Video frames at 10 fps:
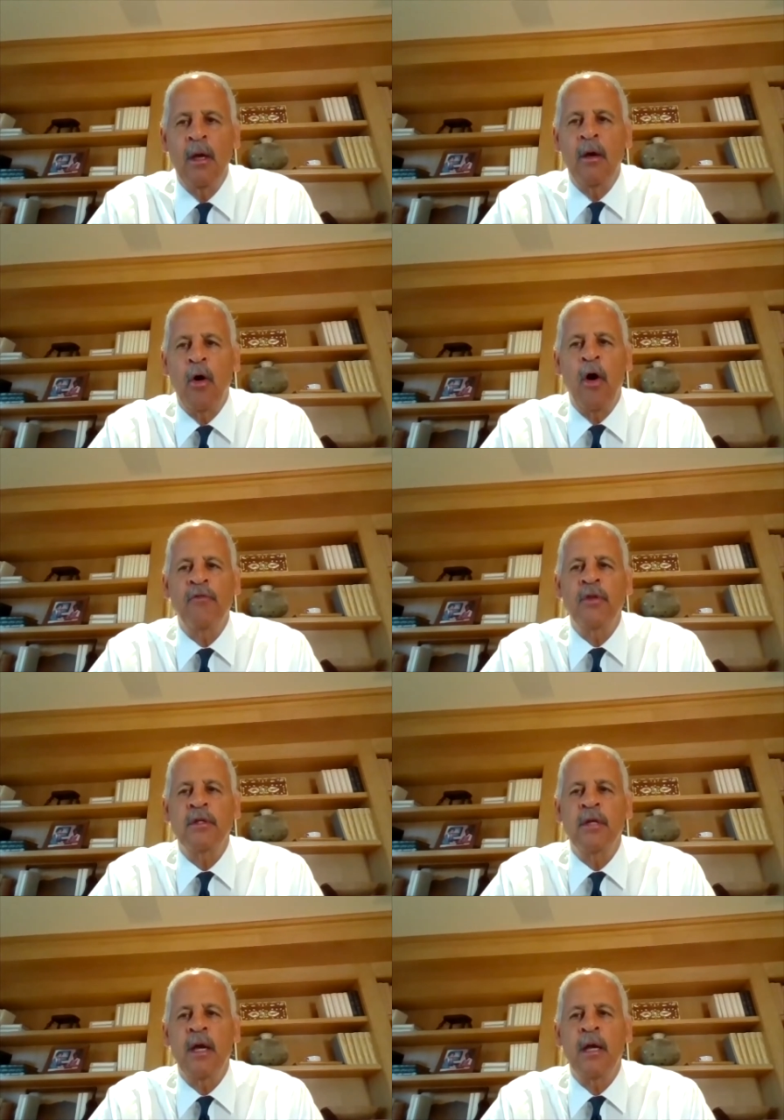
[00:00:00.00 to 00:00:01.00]

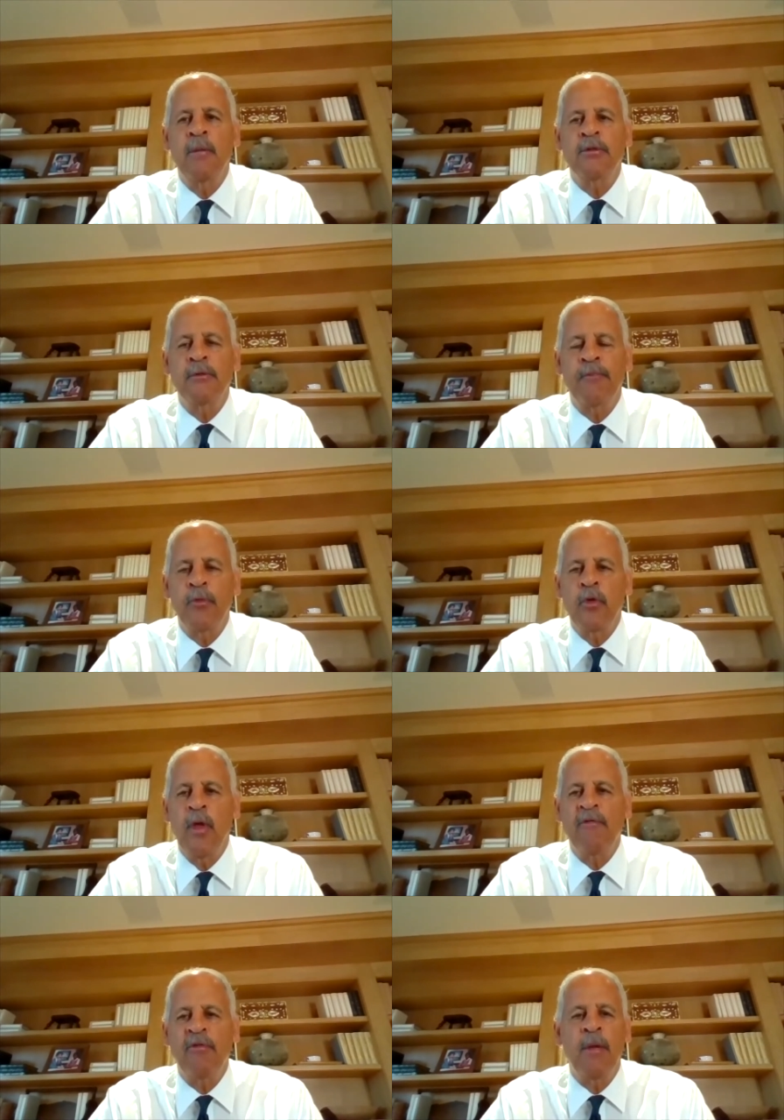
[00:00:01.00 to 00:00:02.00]
Oftentimes,
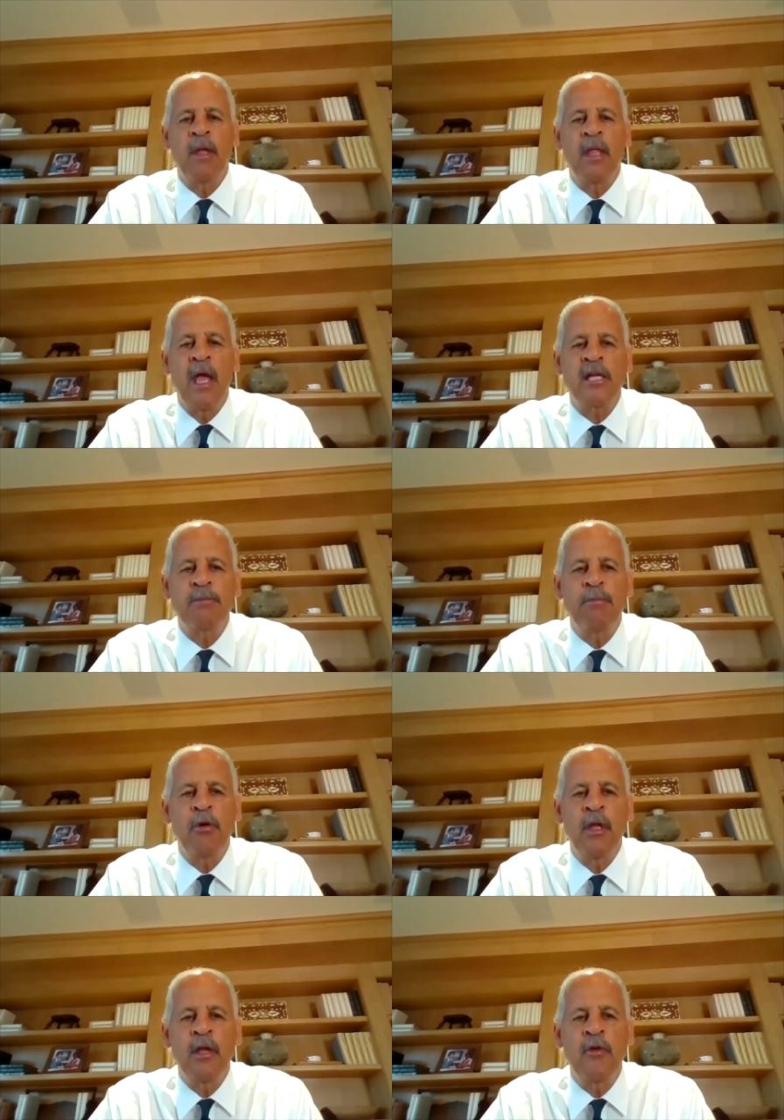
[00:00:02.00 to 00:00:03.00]
you have to be an
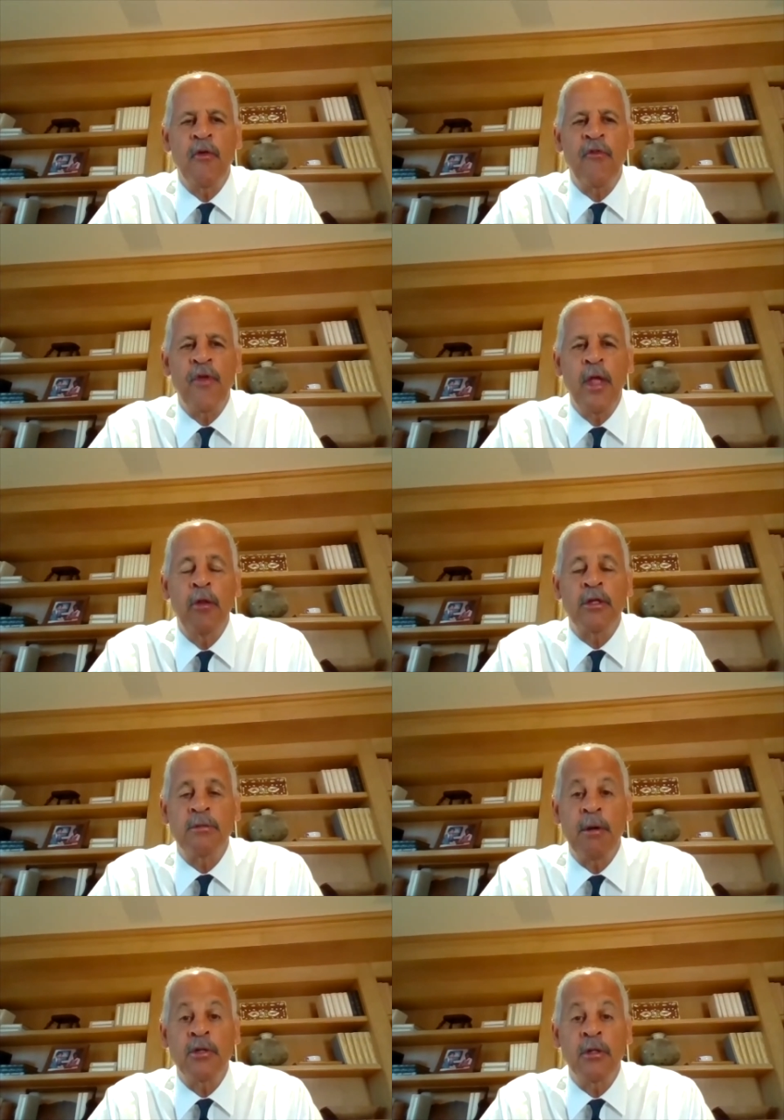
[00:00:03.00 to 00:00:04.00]
expert in your field,
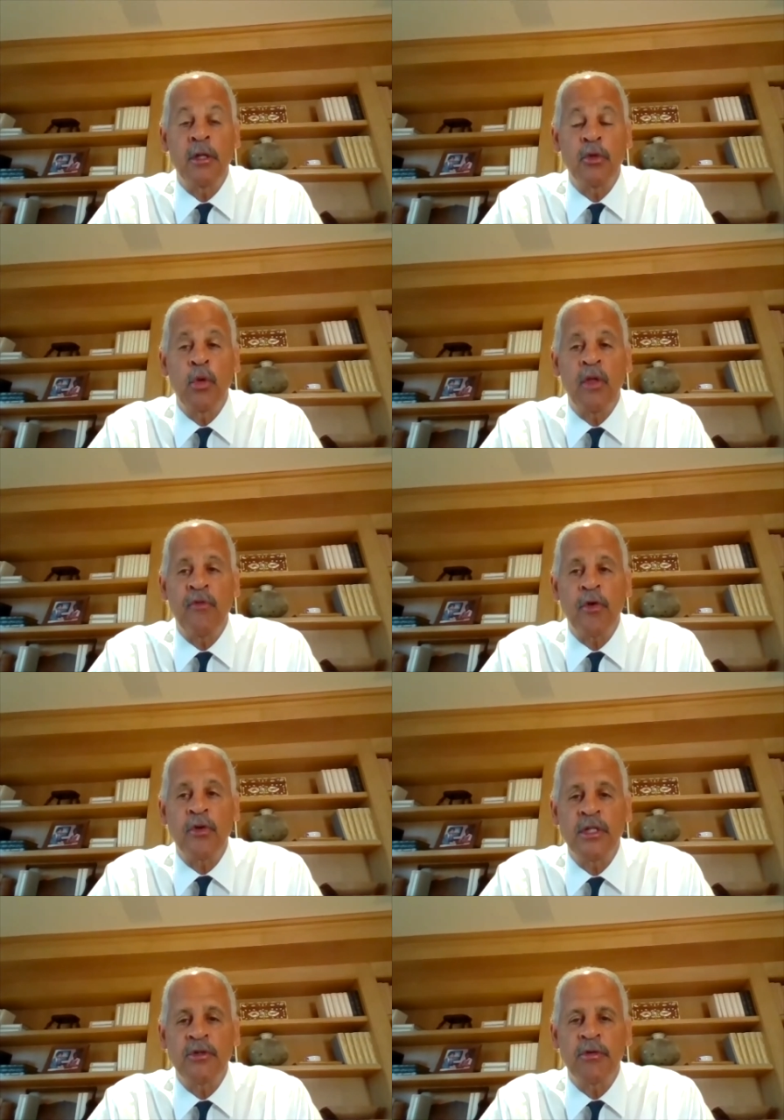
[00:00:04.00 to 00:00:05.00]
especially in the
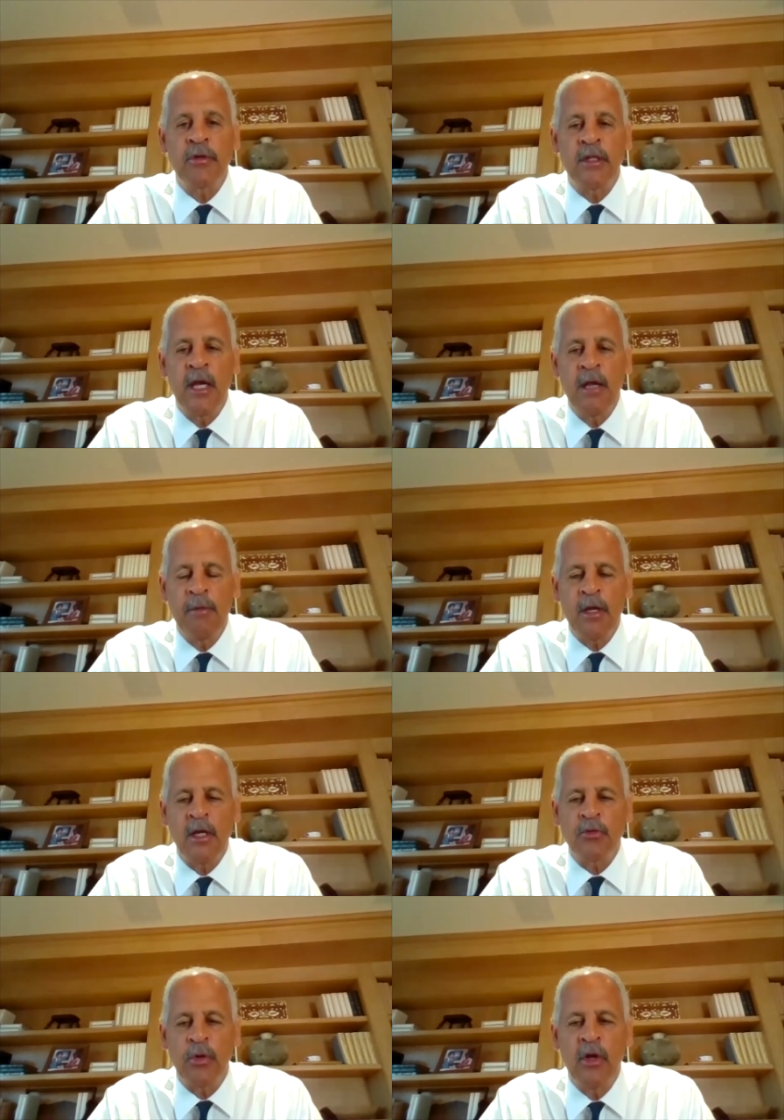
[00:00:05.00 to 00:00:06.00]
21st century today,
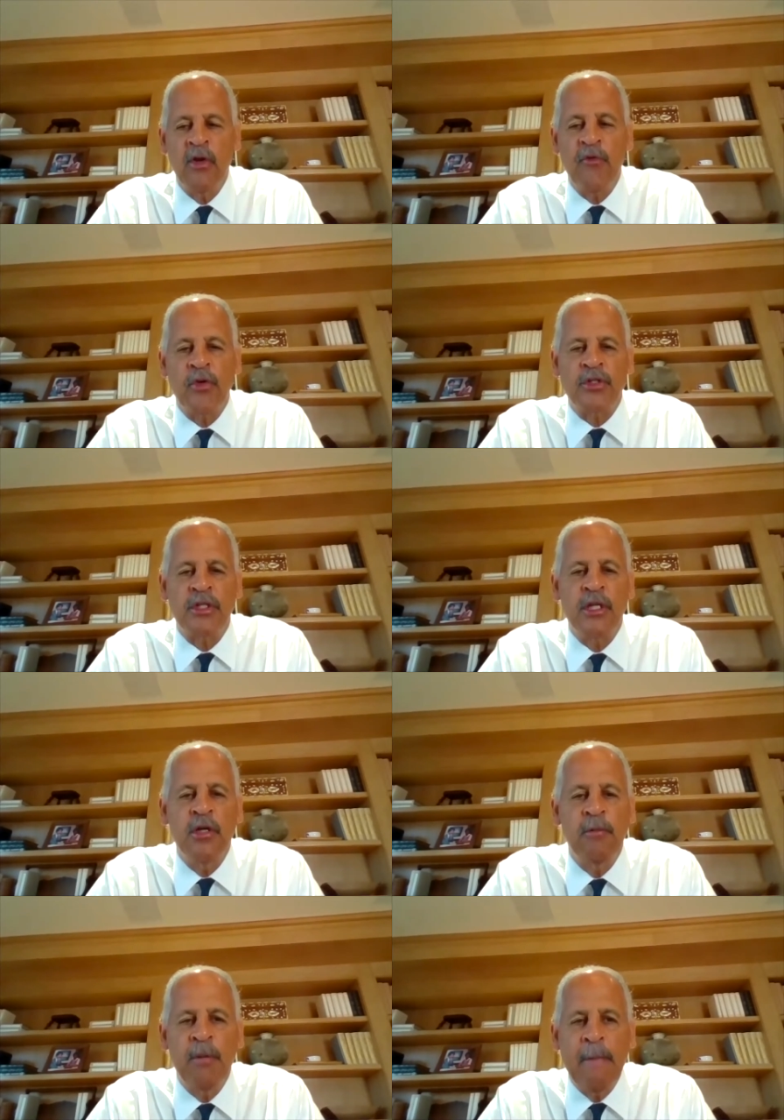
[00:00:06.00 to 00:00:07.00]
because we're looking for
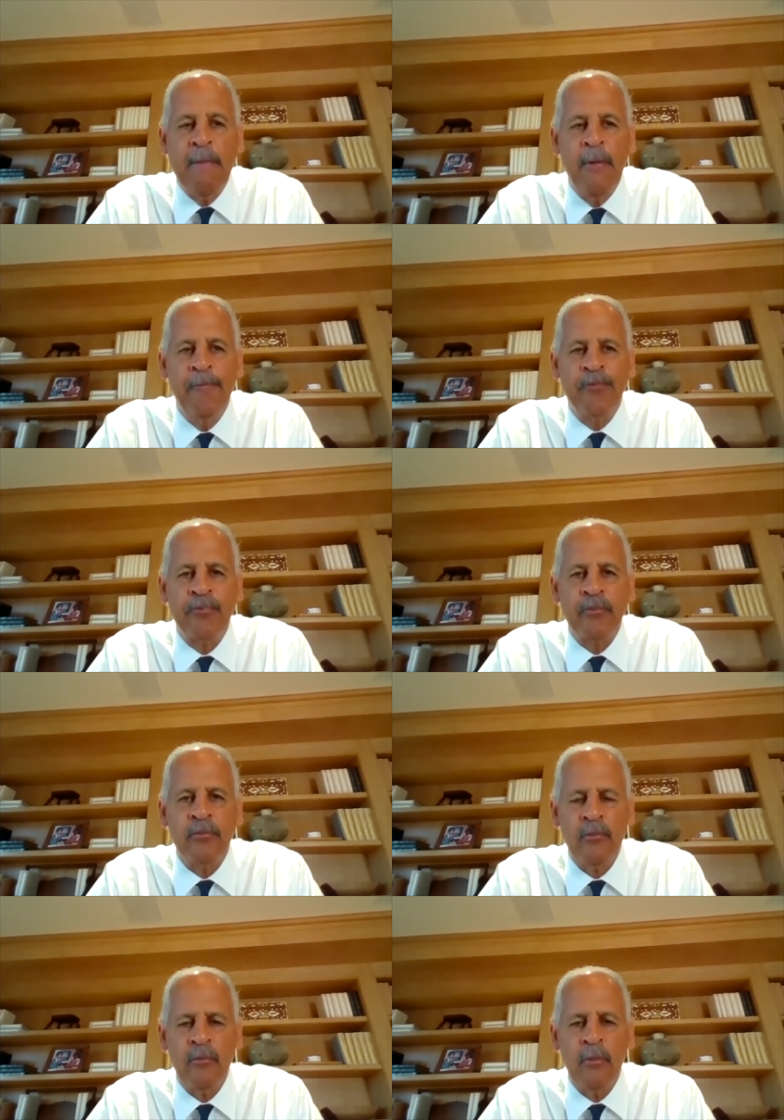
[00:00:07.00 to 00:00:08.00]
skilled people.
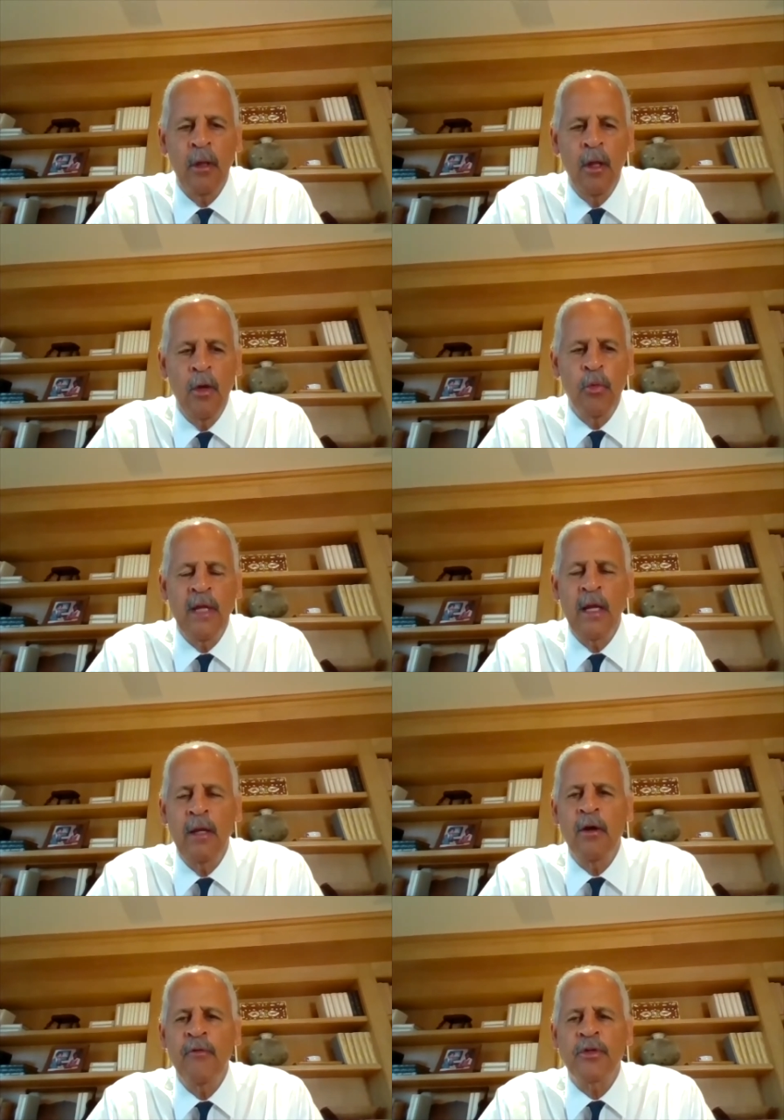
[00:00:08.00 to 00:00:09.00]
We're
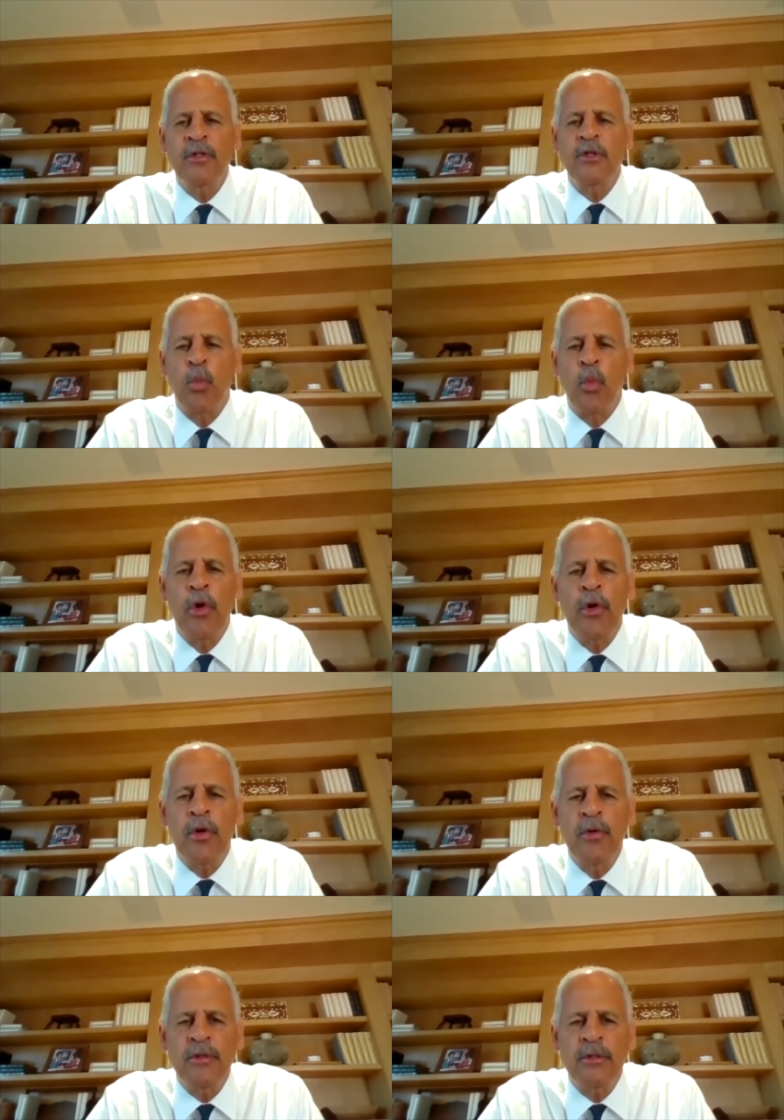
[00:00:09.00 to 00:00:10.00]
not looking for just
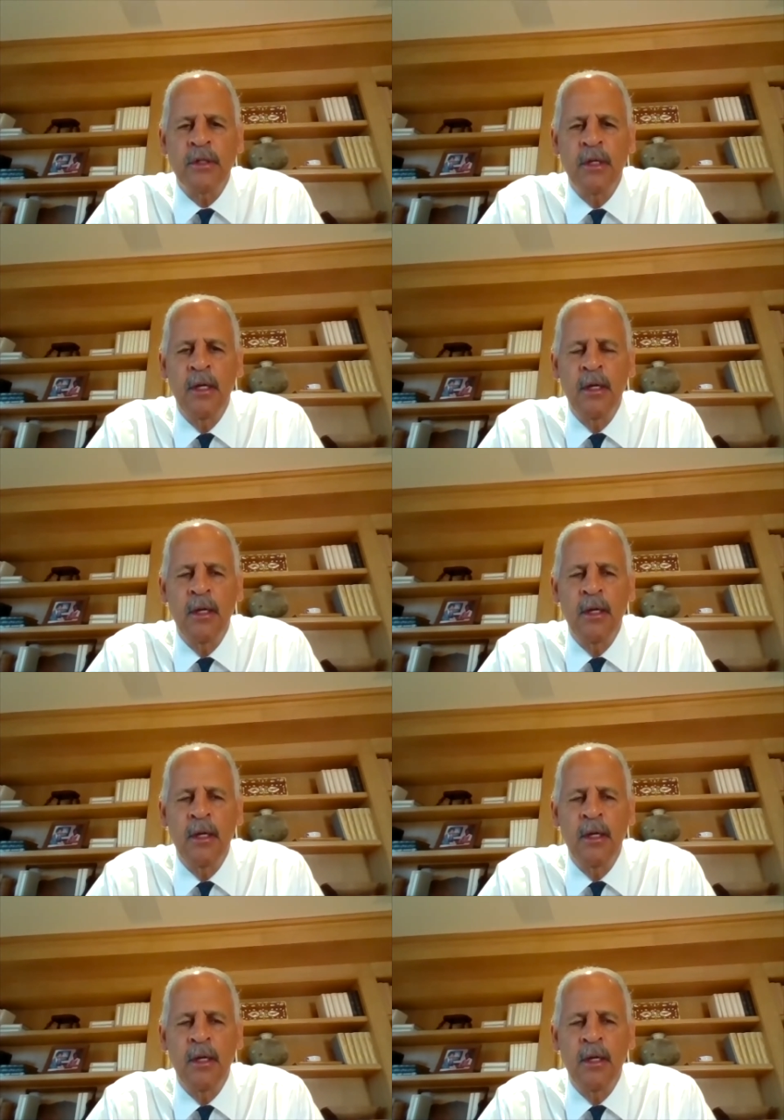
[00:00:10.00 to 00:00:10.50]
workers.